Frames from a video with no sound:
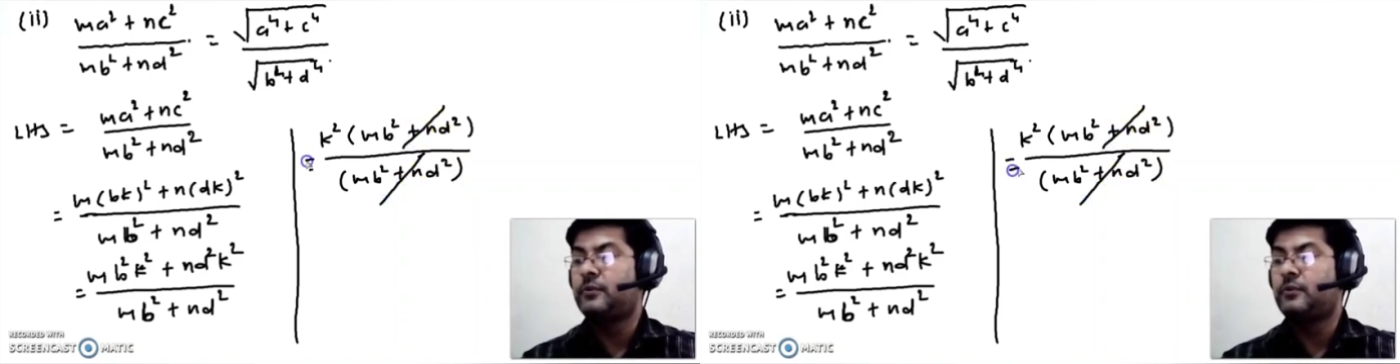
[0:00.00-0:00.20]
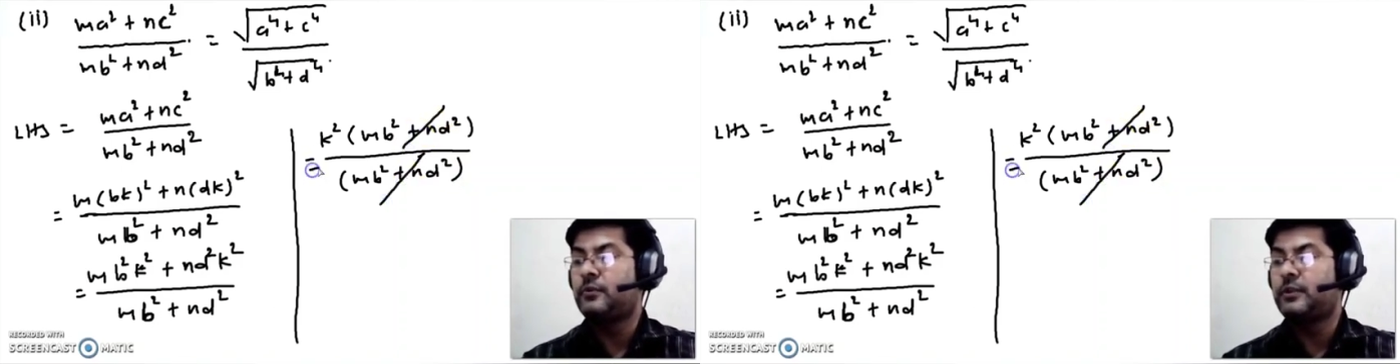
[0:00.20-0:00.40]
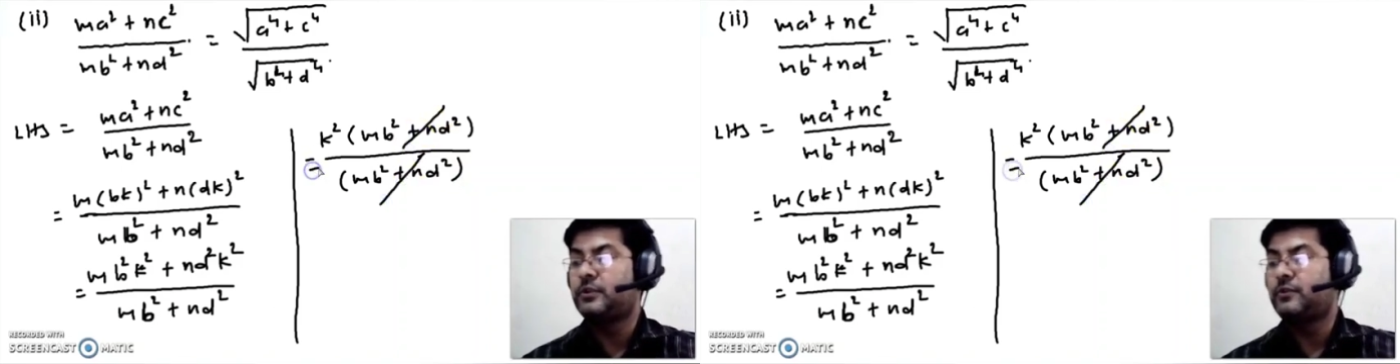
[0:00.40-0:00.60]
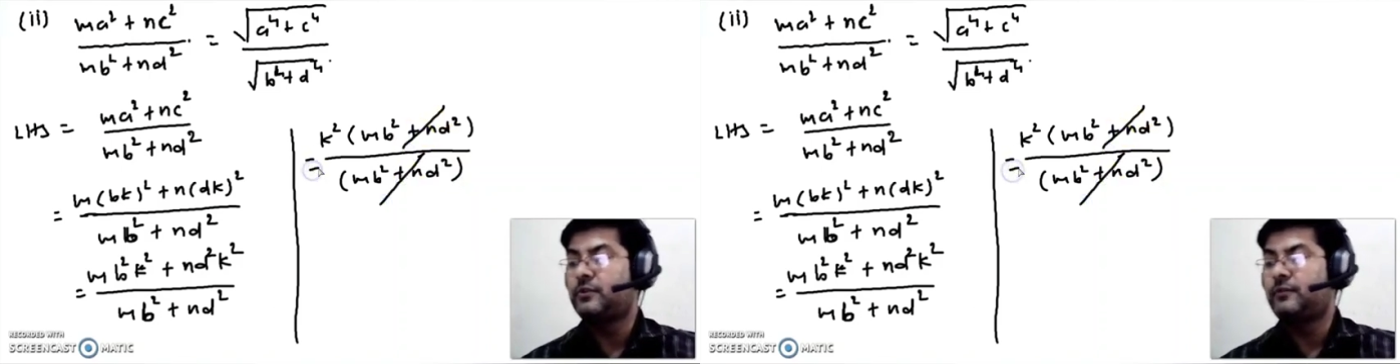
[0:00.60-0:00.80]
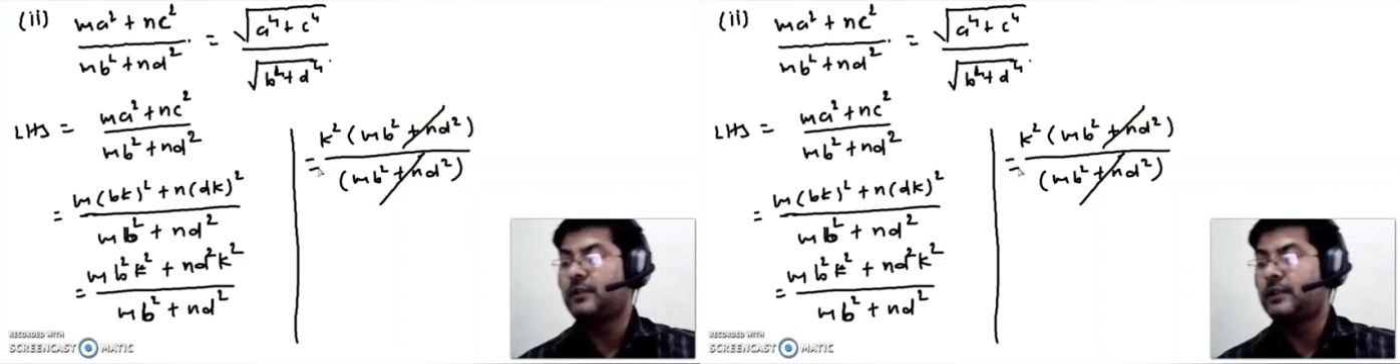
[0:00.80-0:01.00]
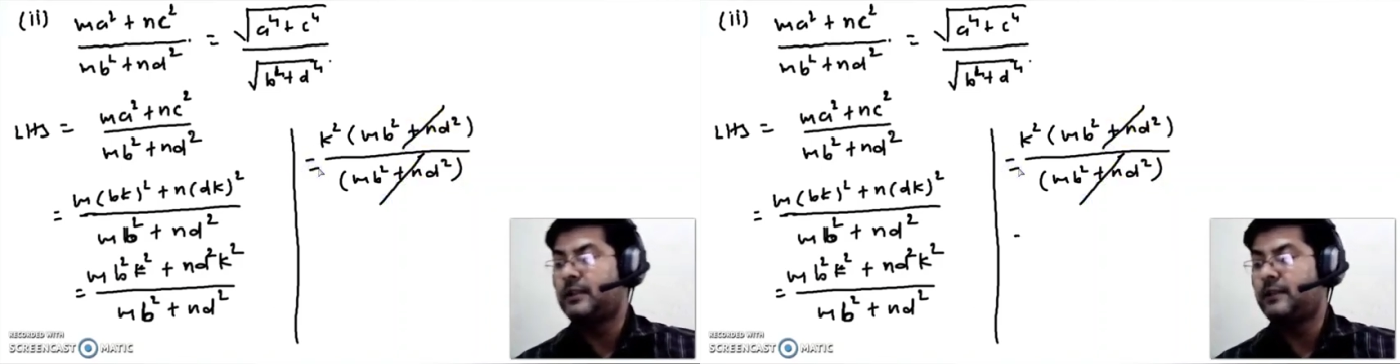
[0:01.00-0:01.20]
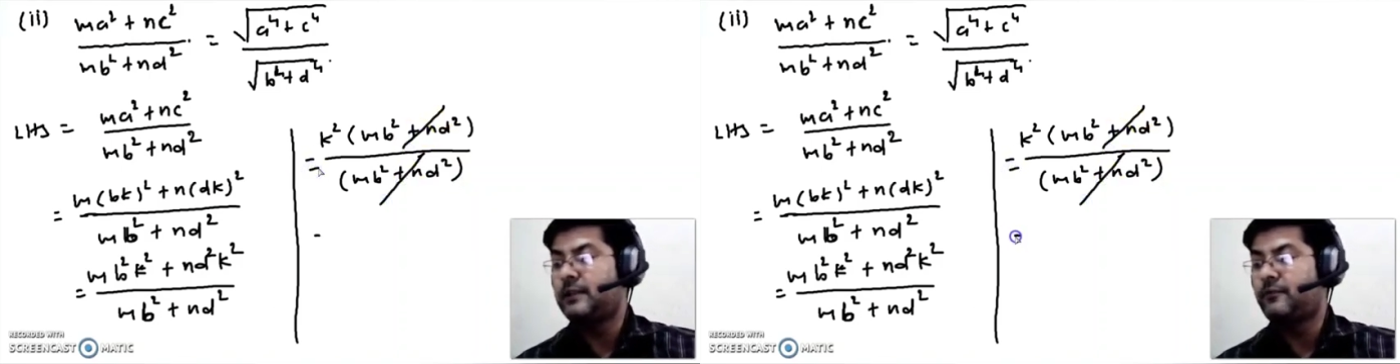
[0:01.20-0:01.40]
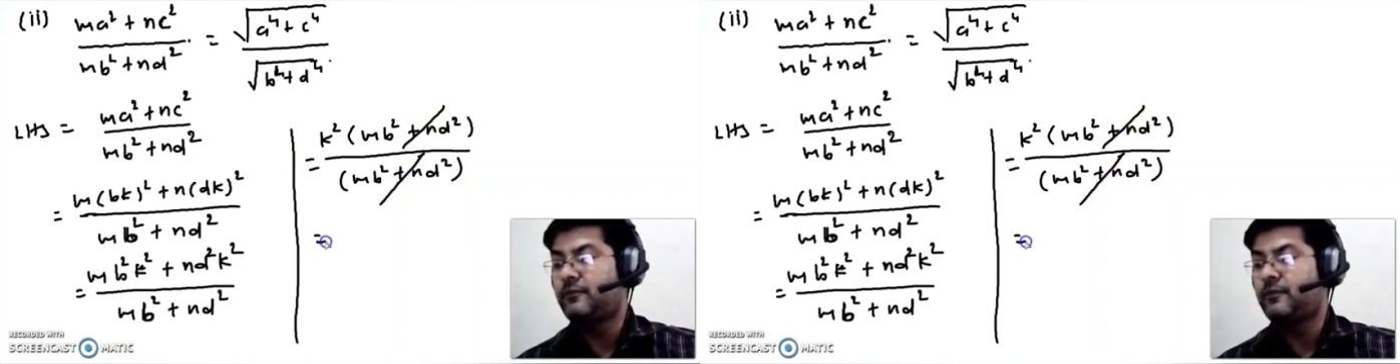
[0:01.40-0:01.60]
Okay, so we are
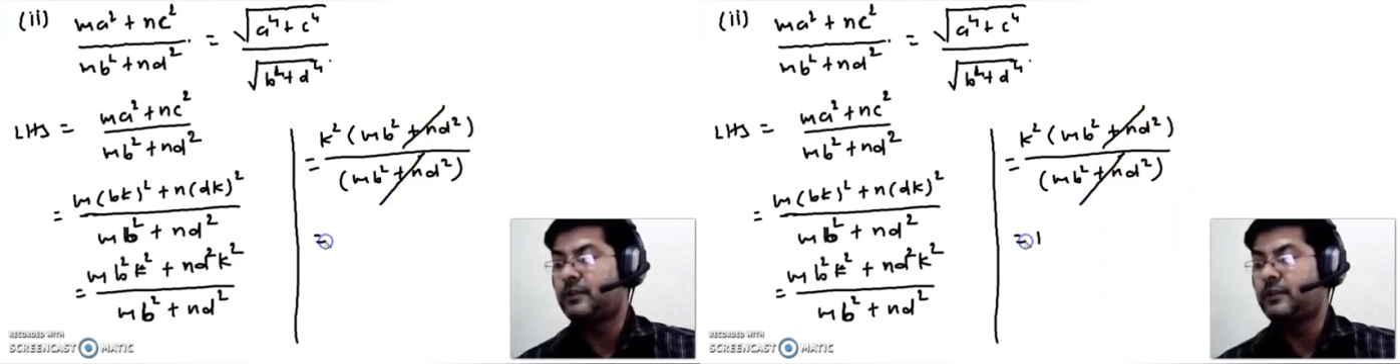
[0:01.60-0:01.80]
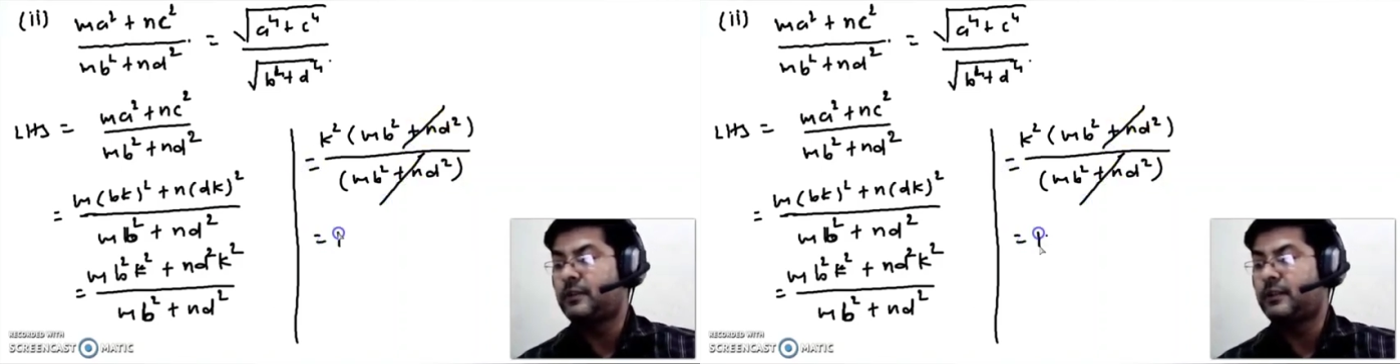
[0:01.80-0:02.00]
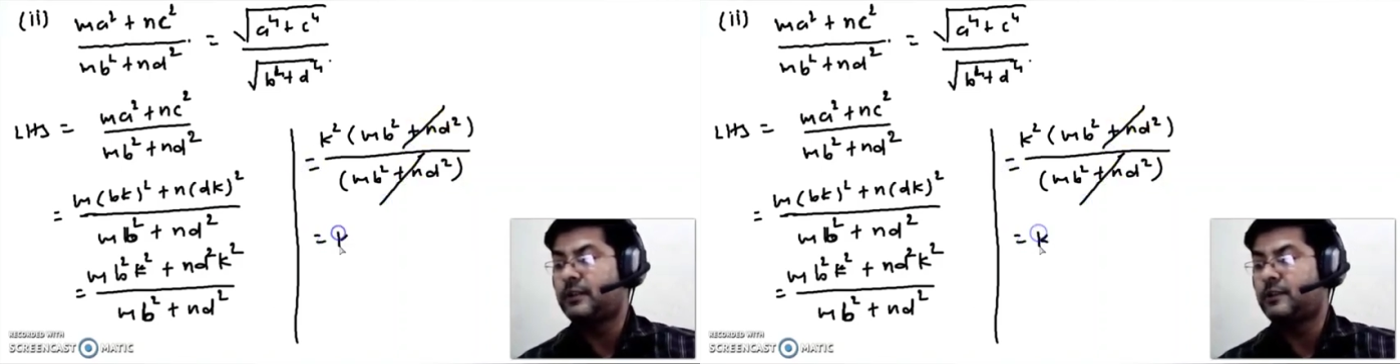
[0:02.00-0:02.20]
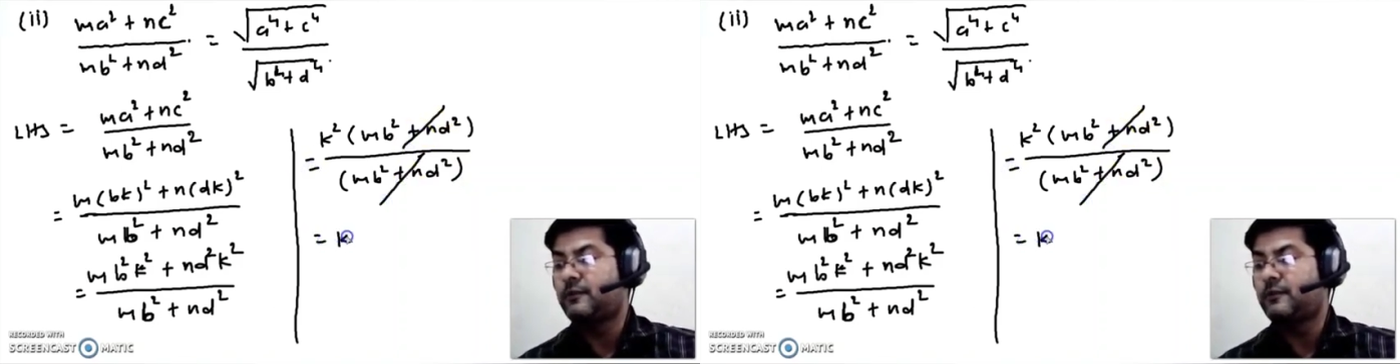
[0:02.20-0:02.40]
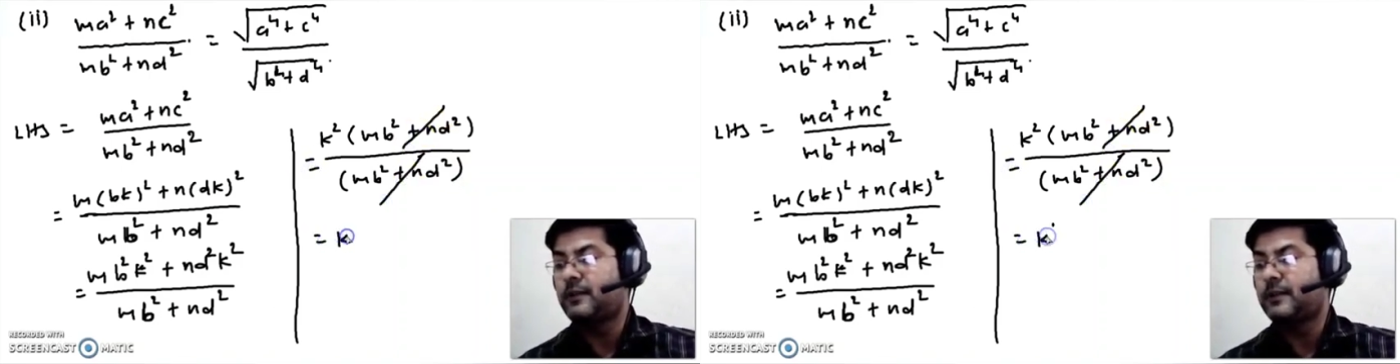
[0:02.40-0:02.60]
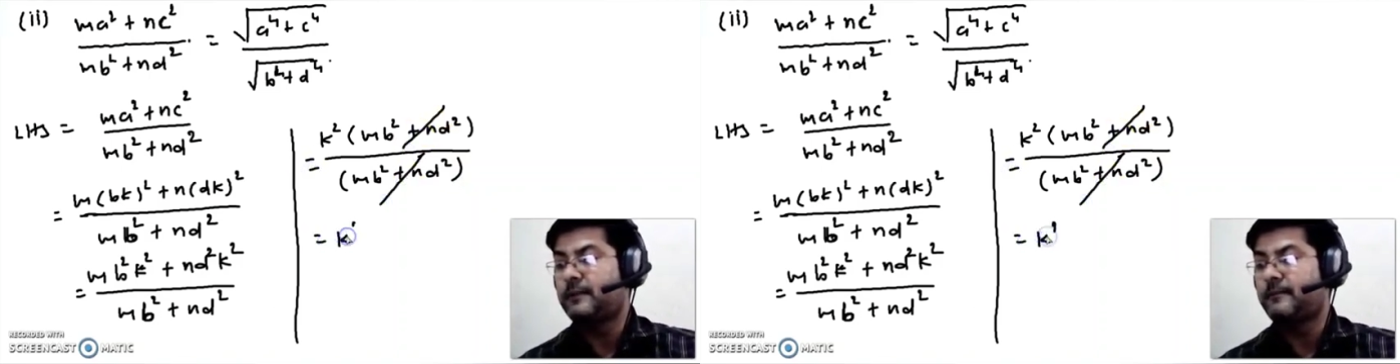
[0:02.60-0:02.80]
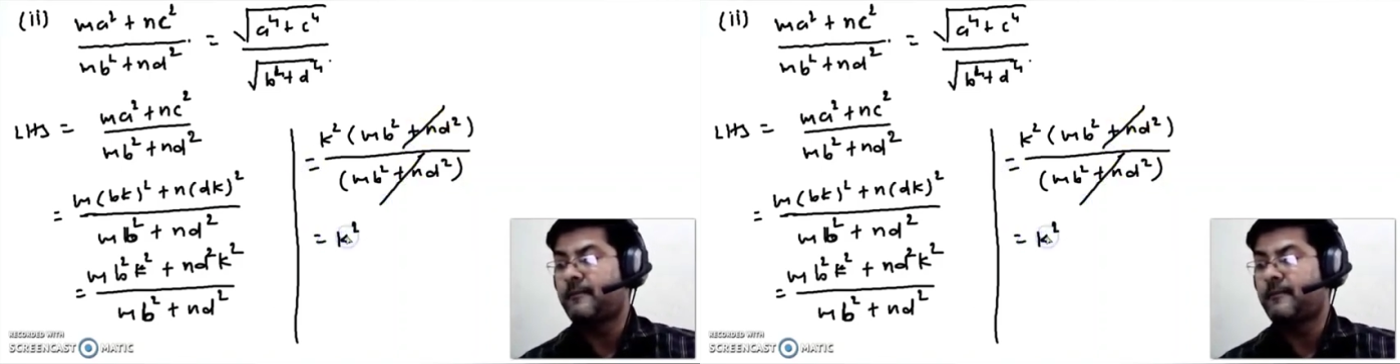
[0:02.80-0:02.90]
left with k square.